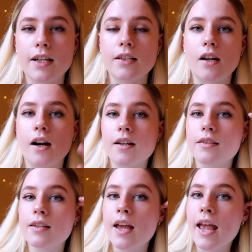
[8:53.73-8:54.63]

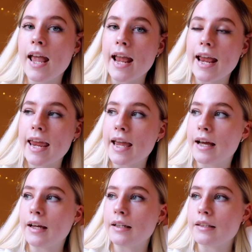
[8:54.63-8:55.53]
TikToks,
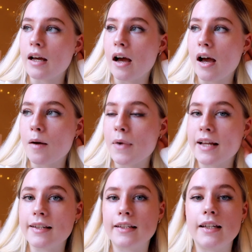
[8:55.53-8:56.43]
and
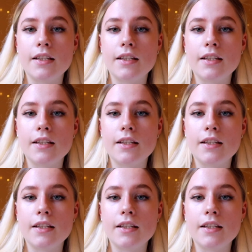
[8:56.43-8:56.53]
I sent it